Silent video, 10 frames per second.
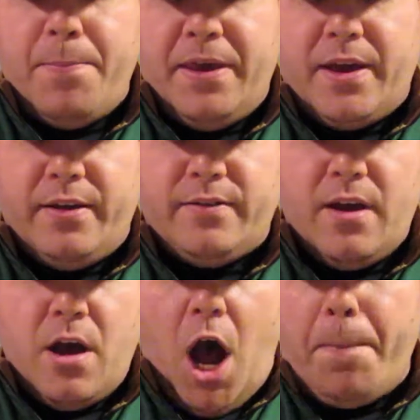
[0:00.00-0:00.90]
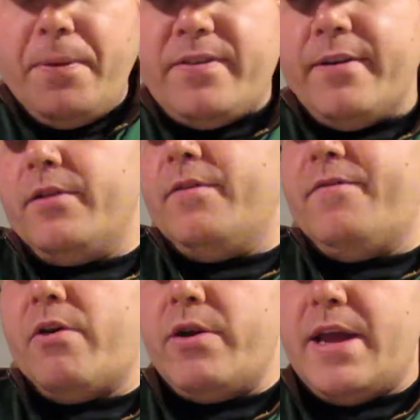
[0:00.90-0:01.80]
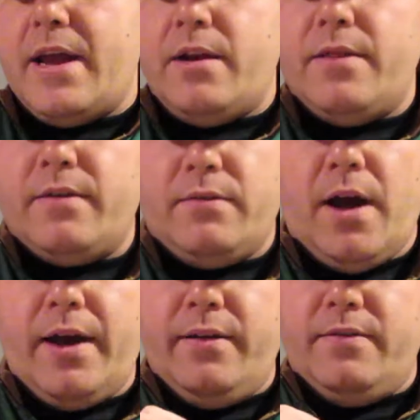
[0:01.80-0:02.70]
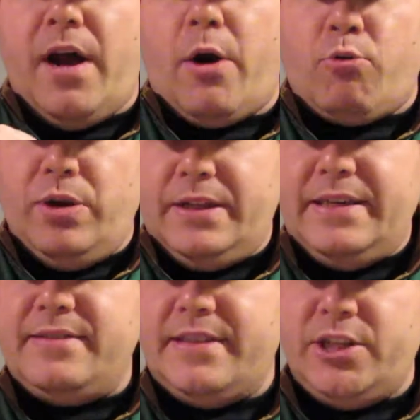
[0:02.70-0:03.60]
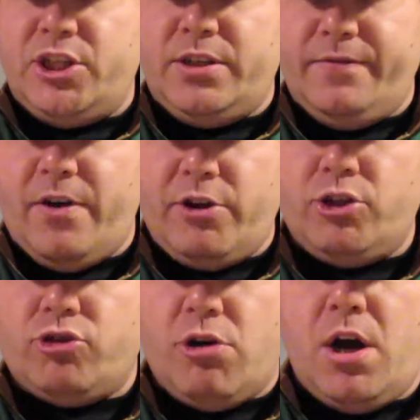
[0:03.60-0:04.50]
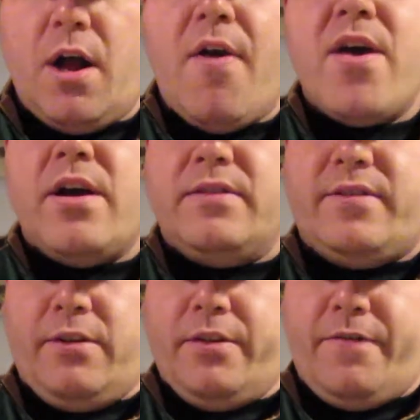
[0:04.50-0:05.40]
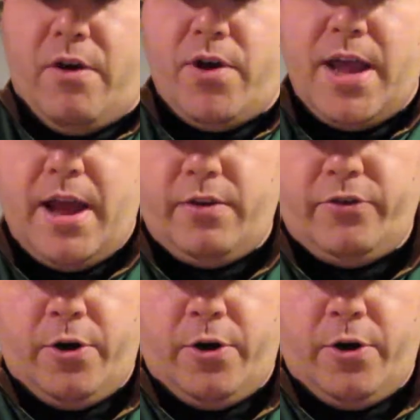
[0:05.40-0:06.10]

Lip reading: because up until the very end, this knot is not really cinched and very strong until the very end.